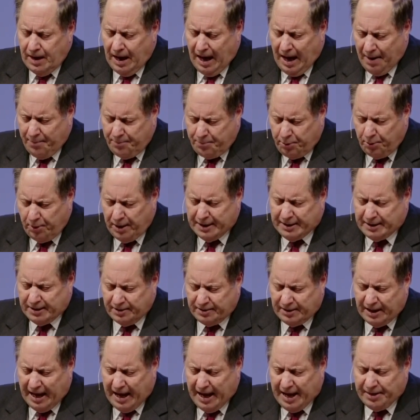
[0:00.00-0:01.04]
I pray
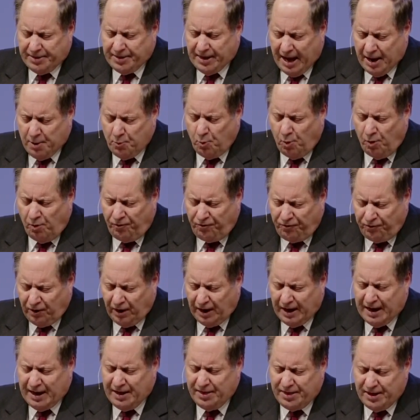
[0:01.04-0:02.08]
today they will
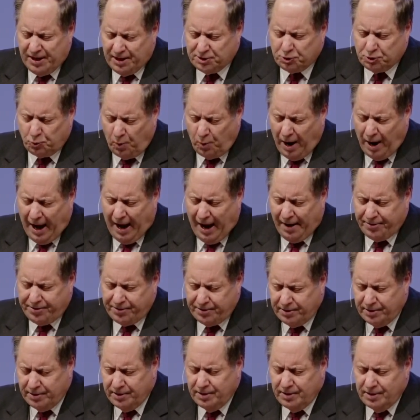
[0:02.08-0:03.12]
flee this
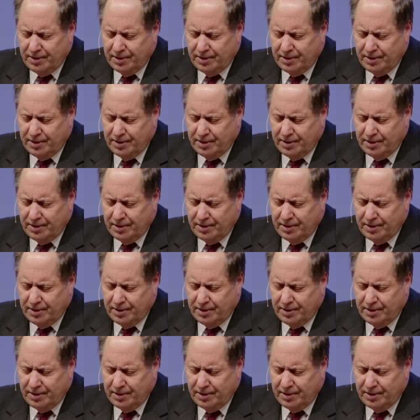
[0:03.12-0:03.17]
wrath